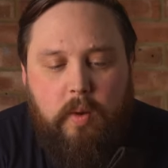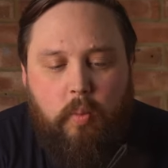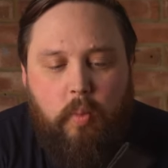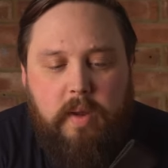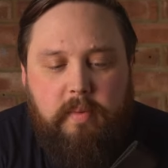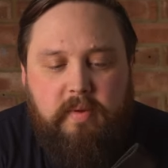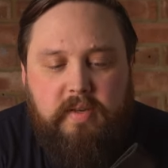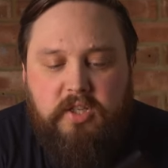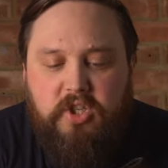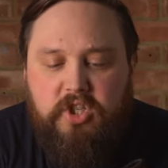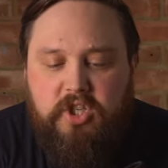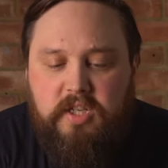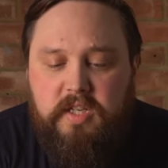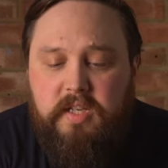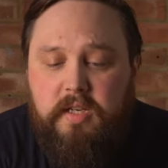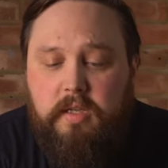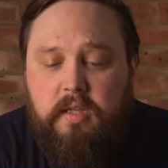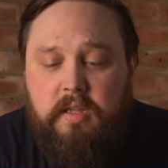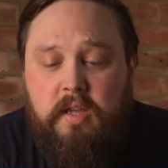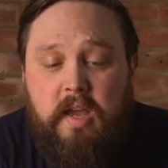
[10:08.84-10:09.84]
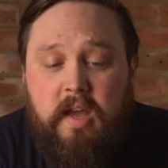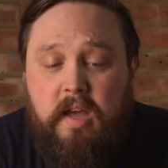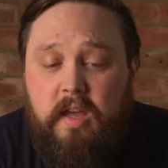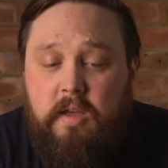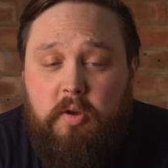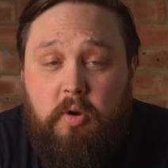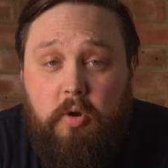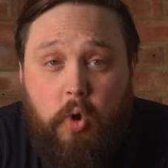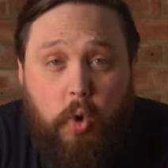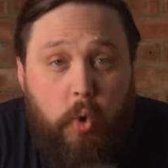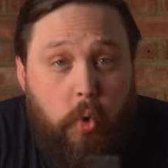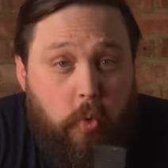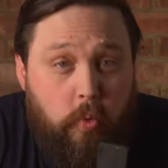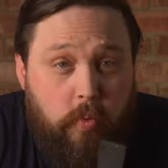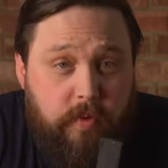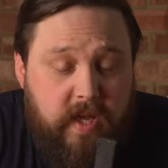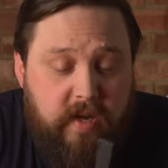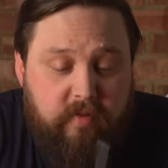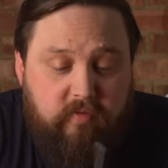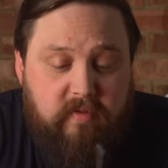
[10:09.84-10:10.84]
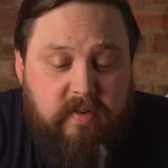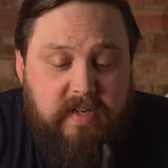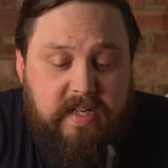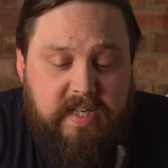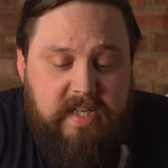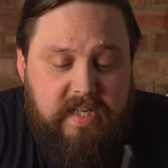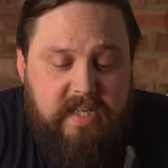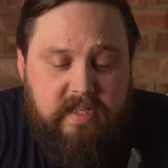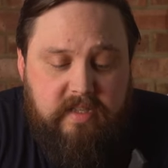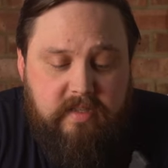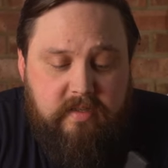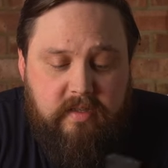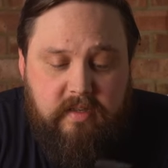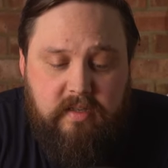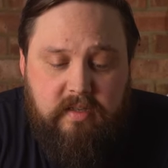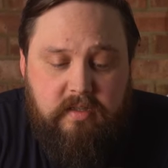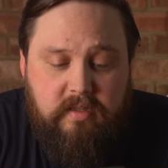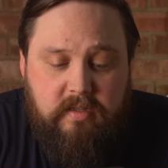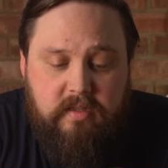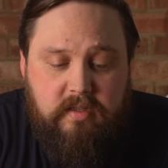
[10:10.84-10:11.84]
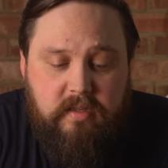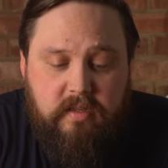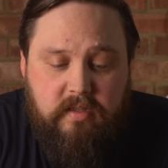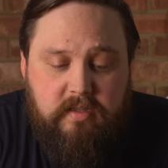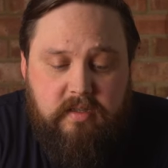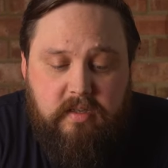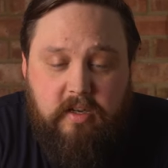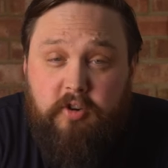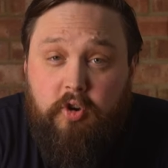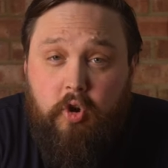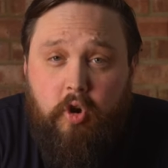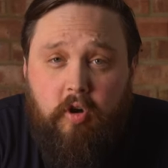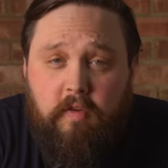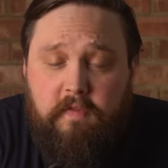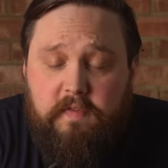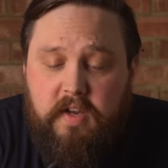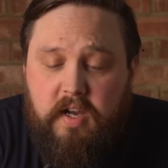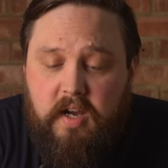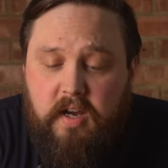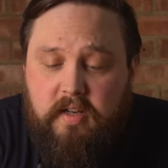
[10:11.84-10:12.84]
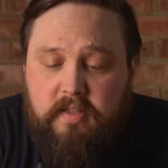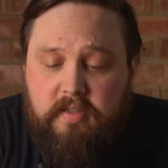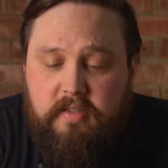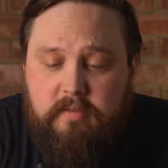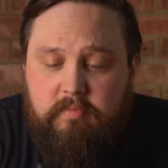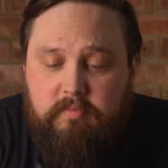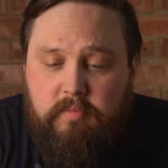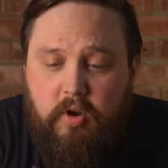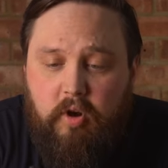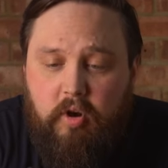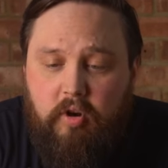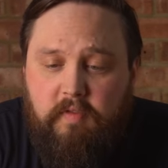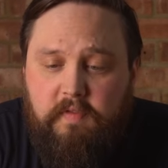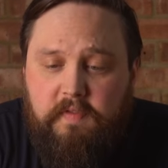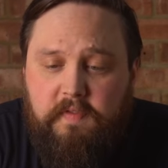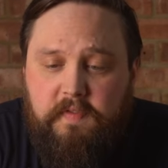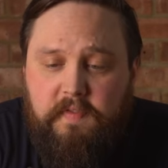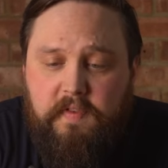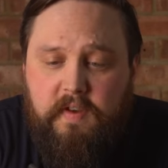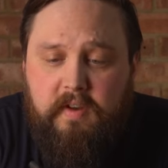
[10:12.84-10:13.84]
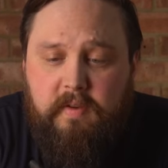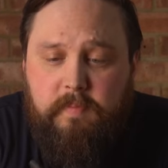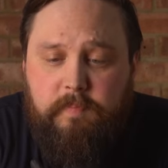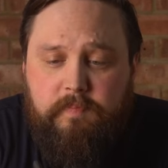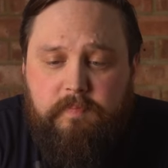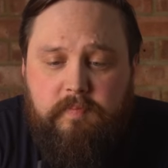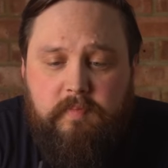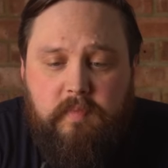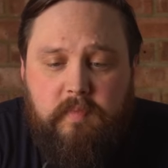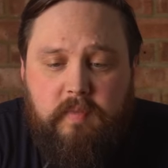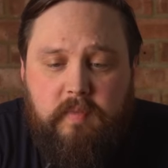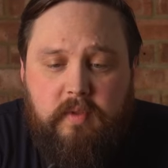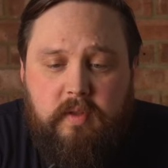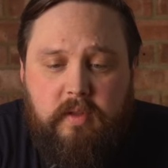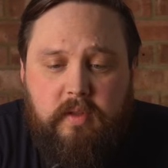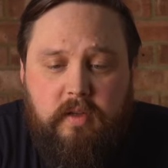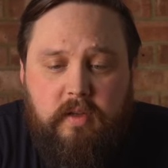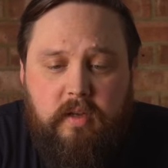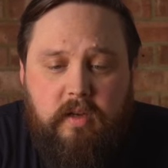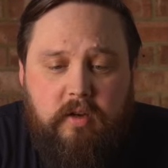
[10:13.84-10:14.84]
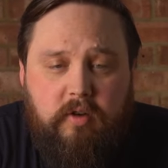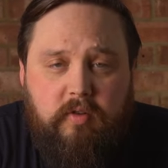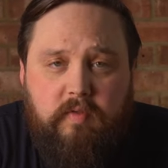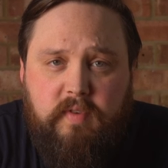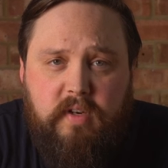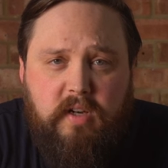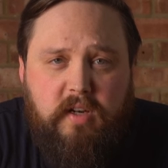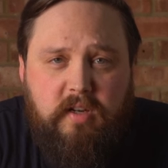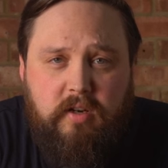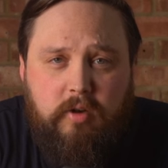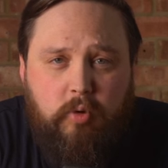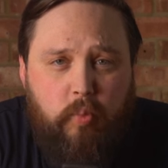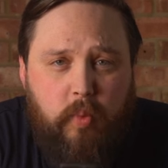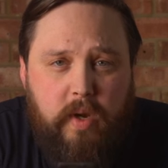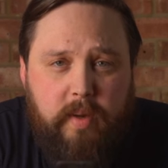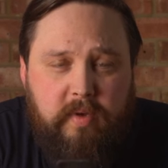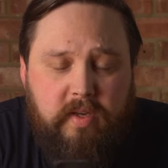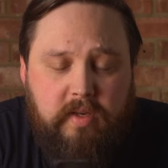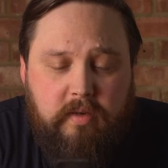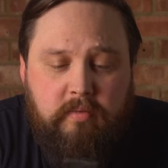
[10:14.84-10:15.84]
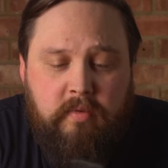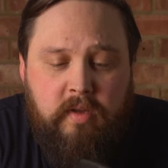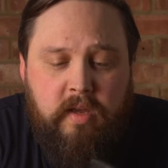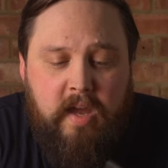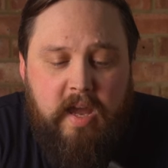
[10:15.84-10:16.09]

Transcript: webbing sheath, all that really is just an offcut of nylon webbing.